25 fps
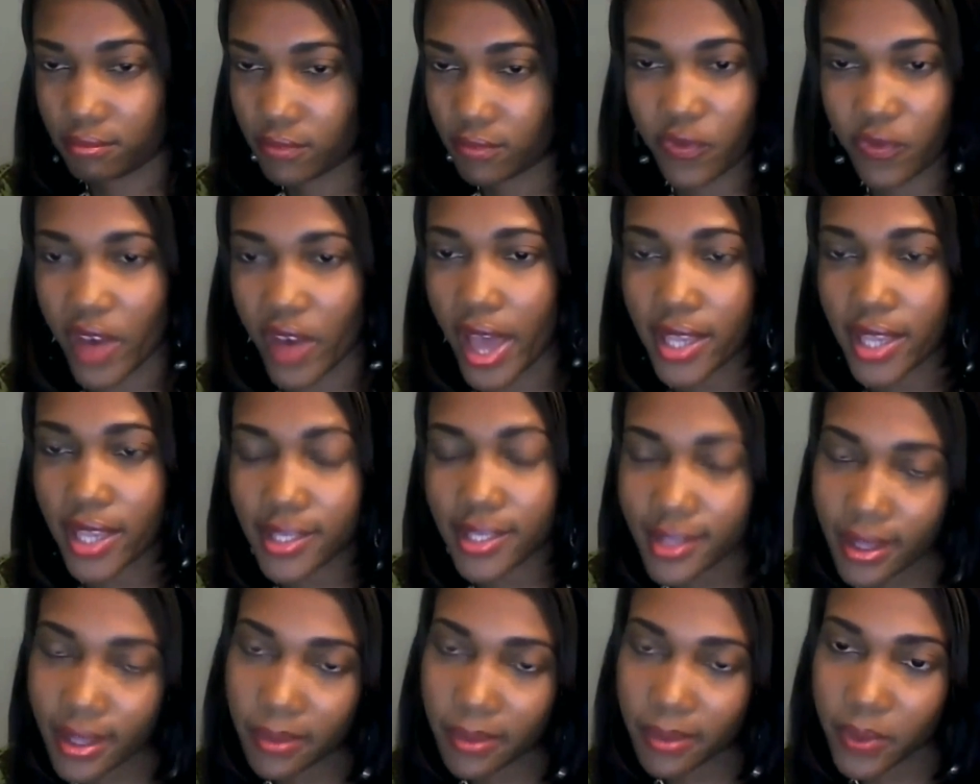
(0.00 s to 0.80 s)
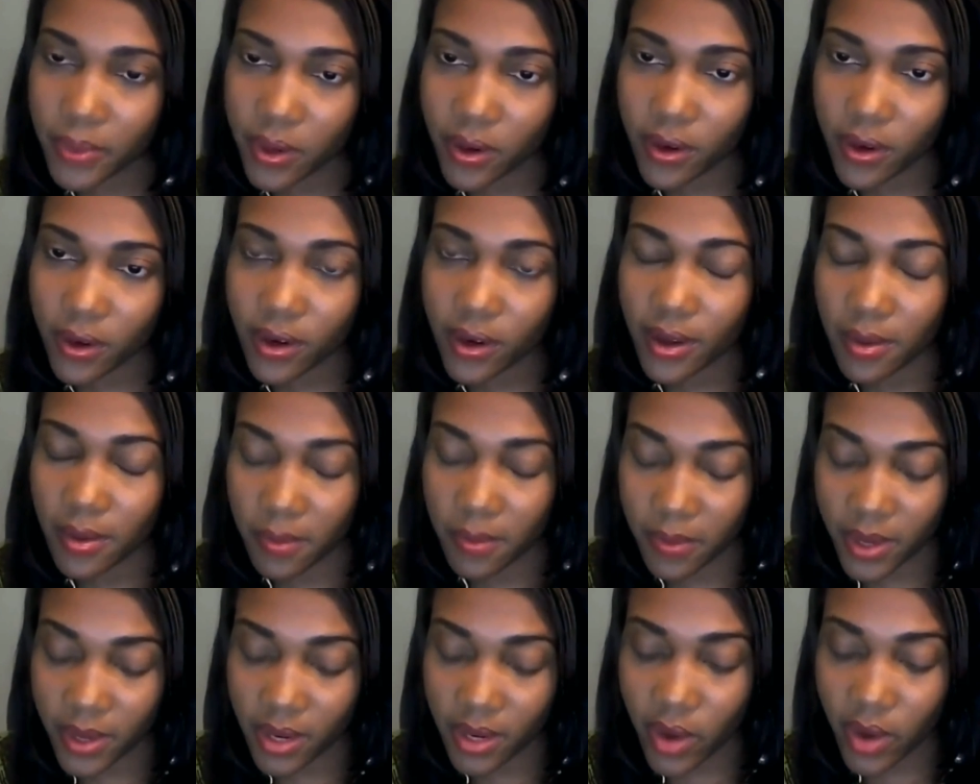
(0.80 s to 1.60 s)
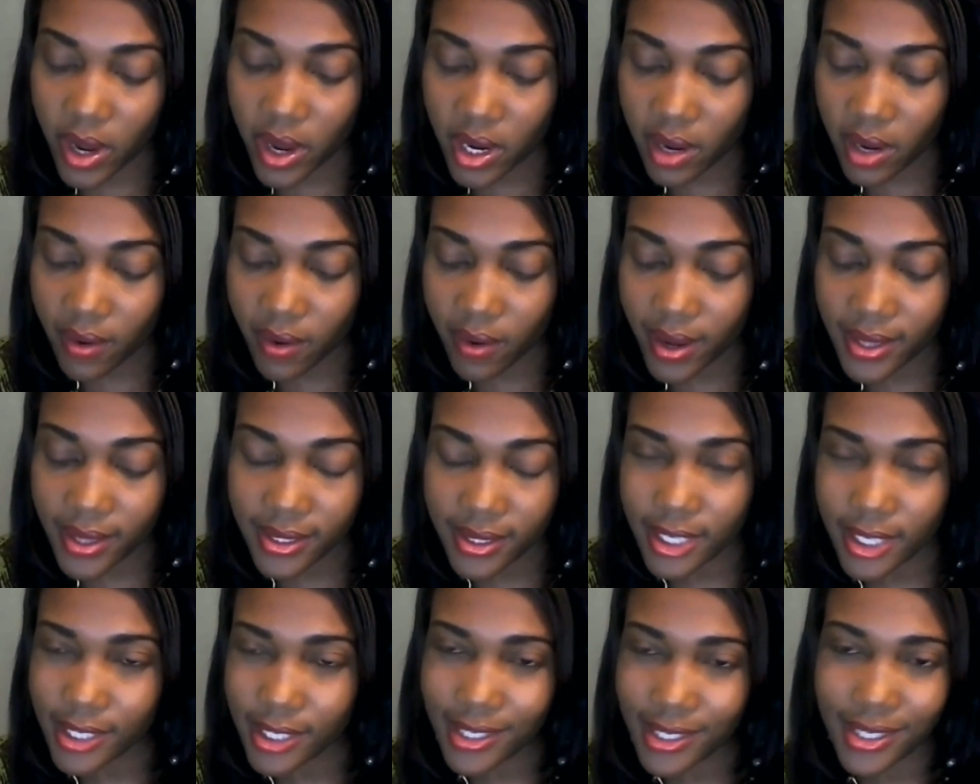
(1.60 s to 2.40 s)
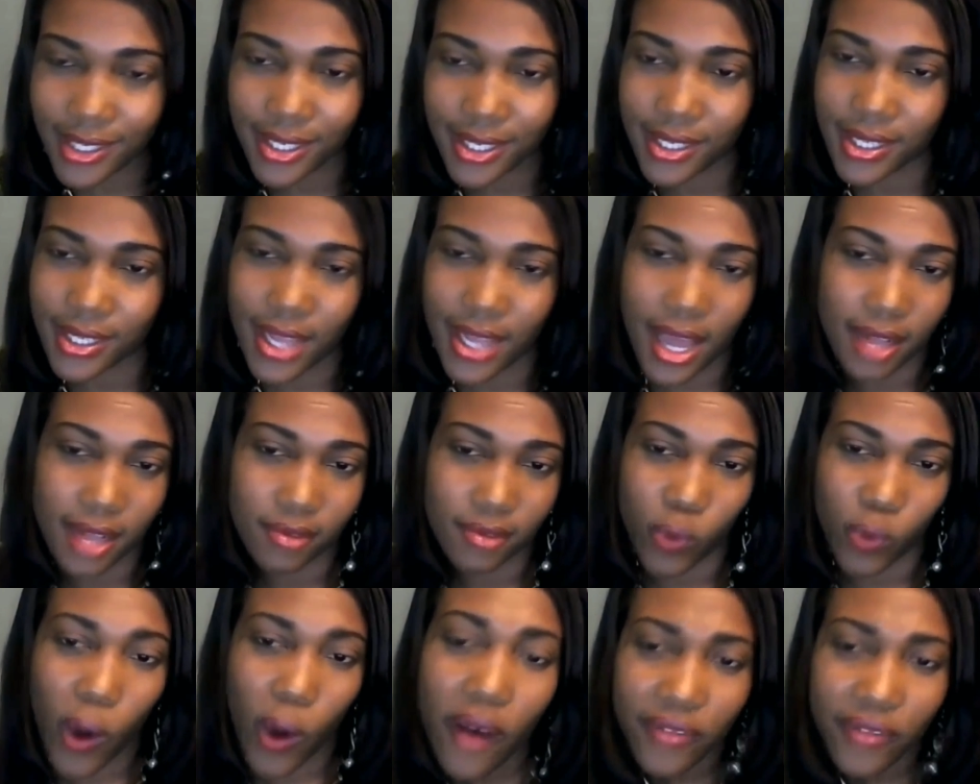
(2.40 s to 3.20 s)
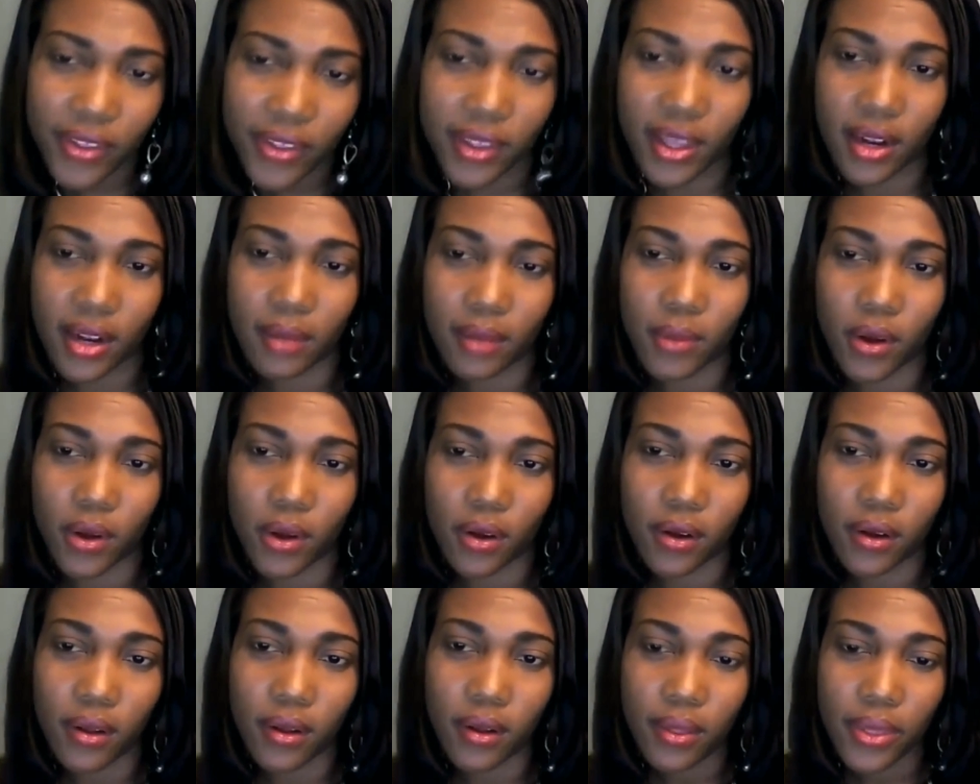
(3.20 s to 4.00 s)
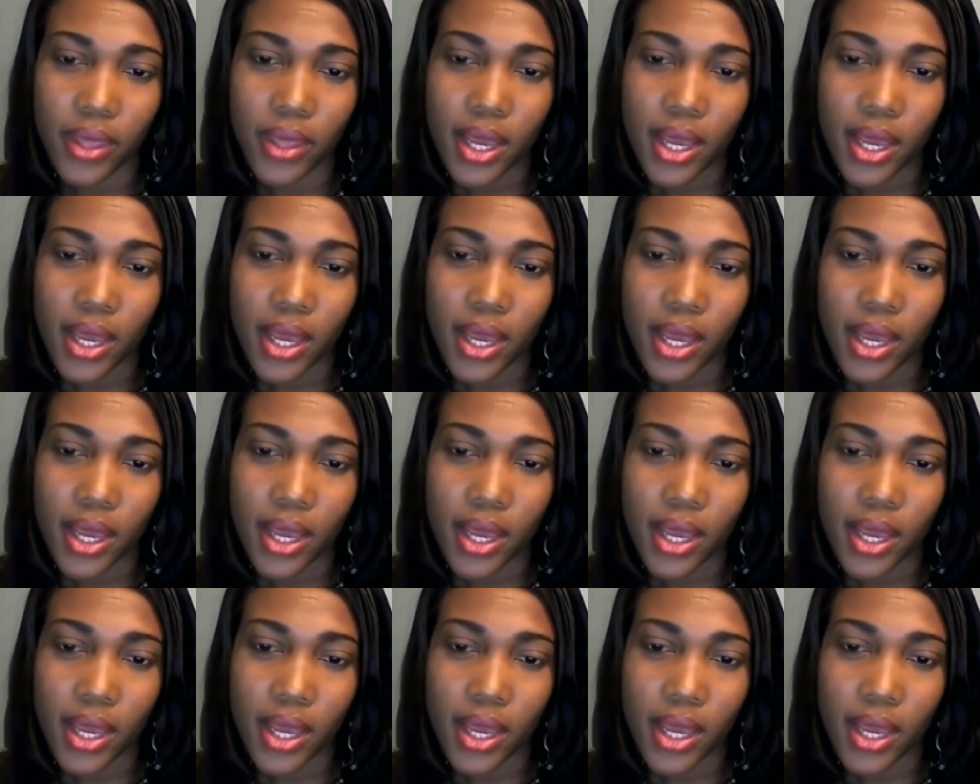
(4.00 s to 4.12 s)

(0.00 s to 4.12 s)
fast temper. But right now I said this is not worth it anymore.